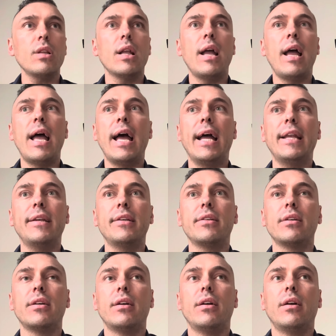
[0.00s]
and,
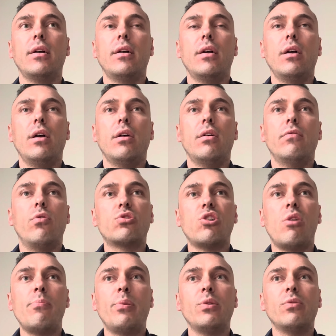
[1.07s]
for
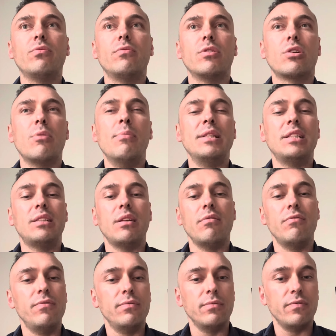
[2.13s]
example, committed a
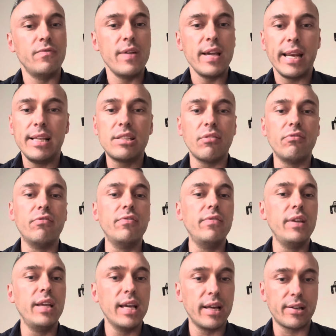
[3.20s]
very
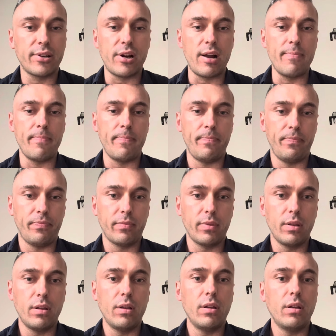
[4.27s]
severe crime,
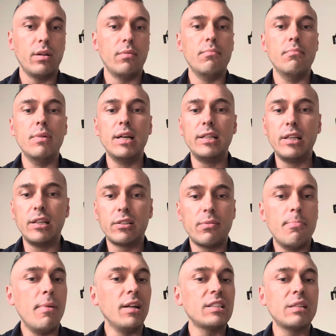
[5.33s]
murdered
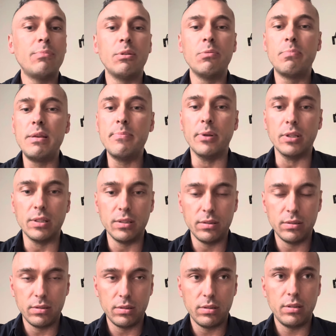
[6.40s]
multiple people,
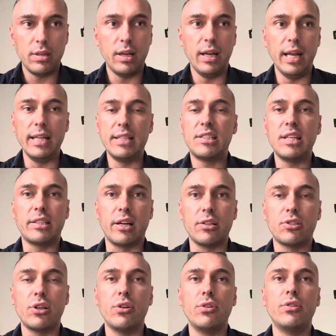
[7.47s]
etc.
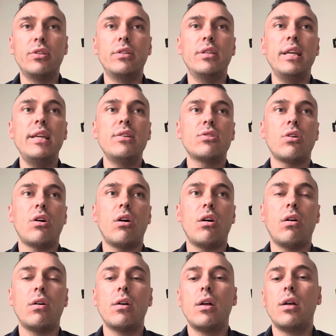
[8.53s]
So these
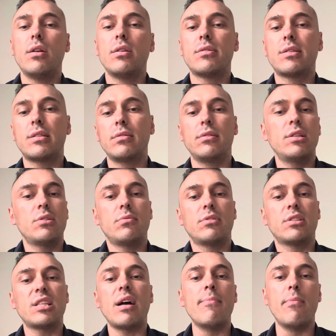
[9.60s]
are just
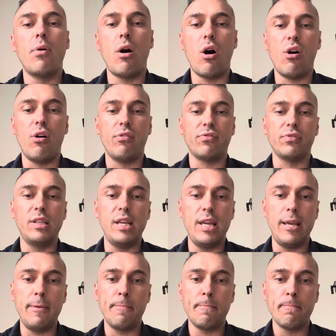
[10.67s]
some of
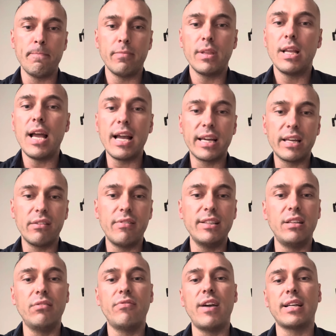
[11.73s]
the
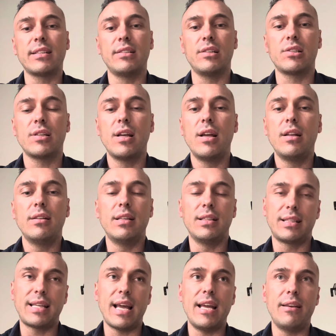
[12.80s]
aggravating factors that
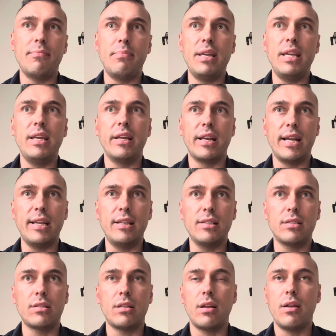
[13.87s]
can be
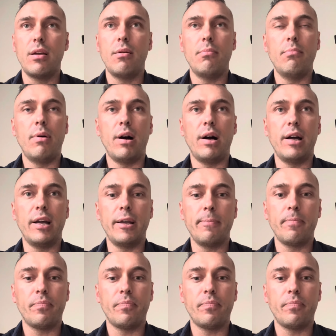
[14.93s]
raised by